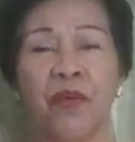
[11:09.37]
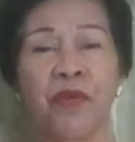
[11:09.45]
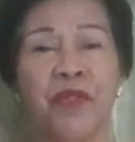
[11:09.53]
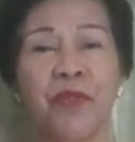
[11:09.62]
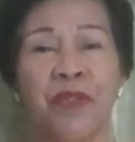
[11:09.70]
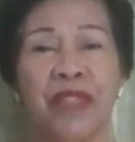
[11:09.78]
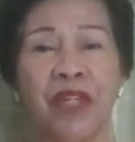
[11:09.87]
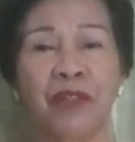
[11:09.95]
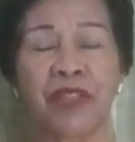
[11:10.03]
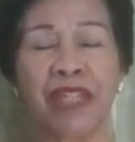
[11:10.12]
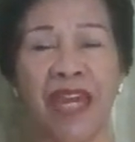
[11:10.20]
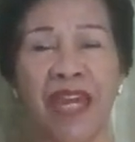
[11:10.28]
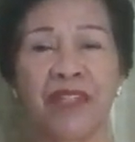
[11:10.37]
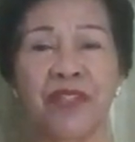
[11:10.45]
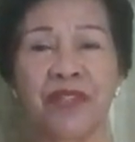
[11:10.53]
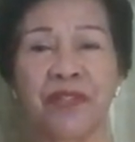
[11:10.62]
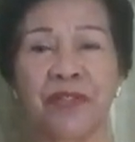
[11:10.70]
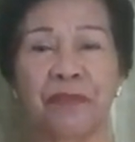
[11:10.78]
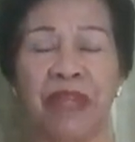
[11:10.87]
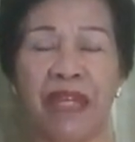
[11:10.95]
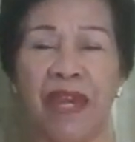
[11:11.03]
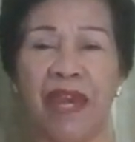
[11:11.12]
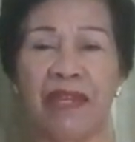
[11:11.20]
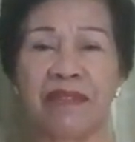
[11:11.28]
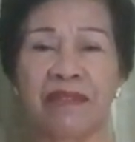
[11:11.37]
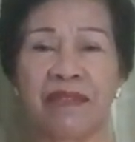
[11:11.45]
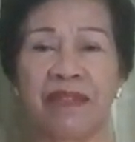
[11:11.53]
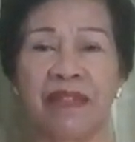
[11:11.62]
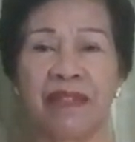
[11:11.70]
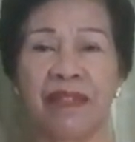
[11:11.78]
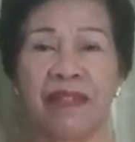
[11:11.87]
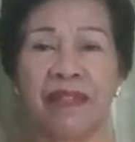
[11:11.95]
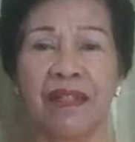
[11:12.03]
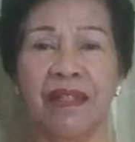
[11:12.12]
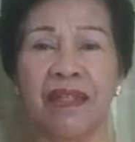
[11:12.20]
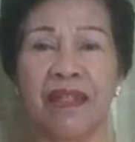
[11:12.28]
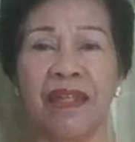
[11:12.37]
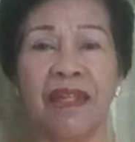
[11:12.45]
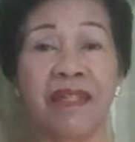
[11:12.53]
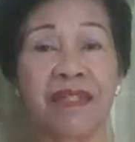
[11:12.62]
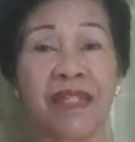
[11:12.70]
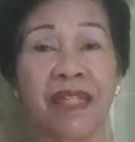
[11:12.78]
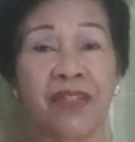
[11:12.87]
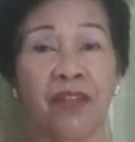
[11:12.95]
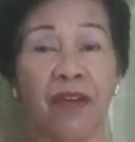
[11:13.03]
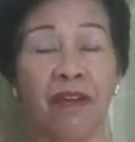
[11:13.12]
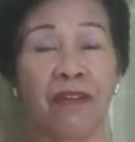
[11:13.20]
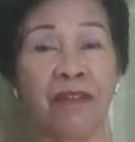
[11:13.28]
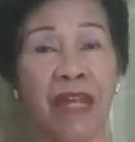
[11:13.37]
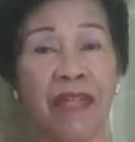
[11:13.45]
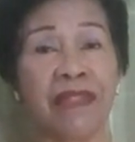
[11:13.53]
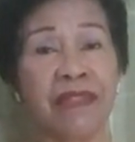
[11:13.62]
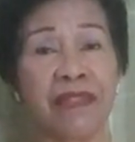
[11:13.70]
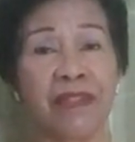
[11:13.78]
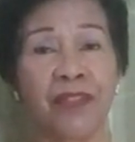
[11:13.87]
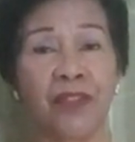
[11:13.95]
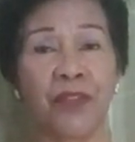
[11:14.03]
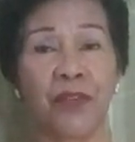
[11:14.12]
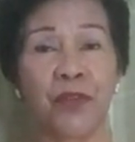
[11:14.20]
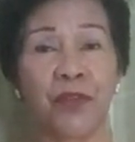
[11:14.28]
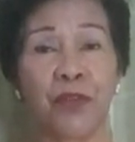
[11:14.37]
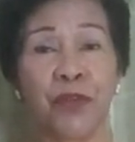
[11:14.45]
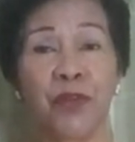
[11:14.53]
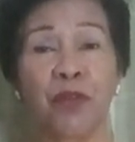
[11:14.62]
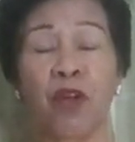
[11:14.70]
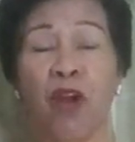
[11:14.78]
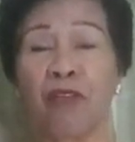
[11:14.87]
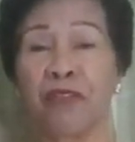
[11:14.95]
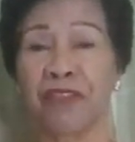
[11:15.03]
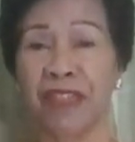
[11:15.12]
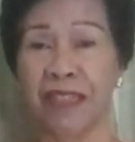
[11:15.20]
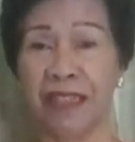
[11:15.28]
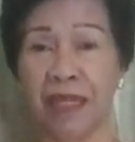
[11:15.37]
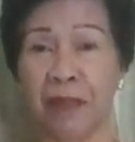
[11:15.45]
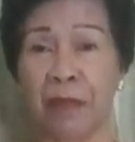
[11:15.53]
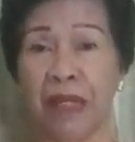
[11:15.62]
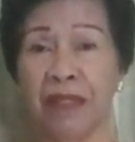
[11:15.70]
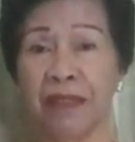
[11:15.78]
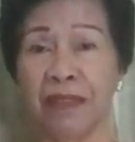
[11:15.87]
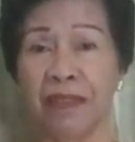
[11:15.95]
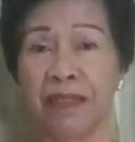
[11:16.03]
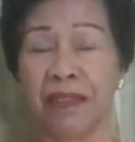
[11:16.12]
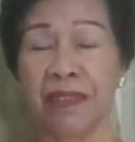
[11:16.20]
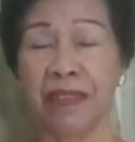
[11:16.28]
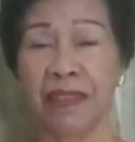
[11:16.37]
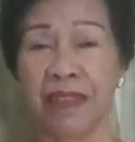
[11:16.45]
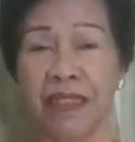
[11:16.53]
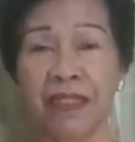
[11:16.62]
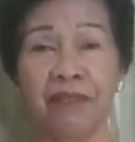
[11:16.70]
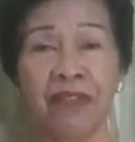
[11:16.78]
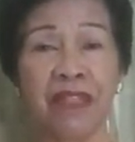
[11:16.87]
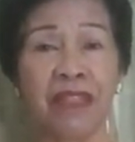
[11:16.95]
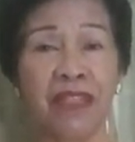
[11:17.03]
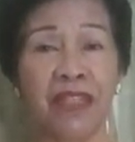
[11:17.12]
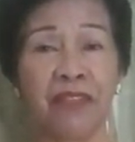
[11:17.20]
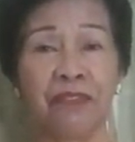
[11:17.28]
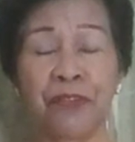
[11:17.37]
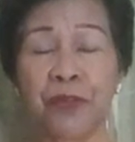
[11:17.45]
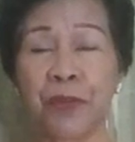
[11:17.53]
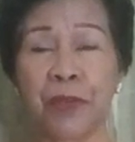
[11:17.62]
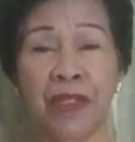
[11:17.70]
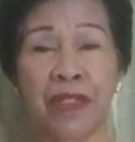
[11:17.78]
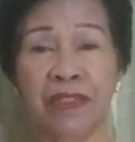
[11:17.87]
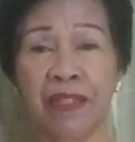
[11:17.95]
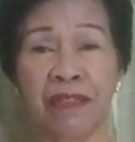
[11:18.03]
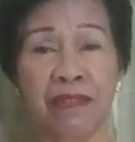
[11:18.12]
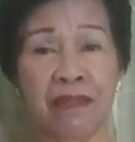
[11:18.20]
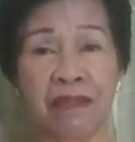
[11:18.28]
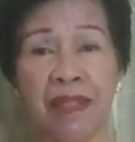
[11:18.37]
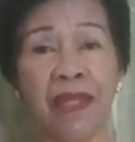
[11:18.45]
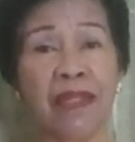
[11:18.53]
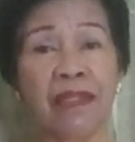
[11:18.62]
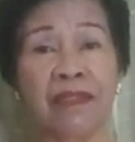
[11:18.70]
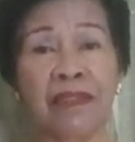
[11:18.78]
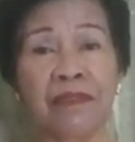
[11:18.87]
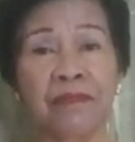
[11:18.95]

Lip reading: Those without cancer may ask, is it all right to do coffee enema even if you are not sick?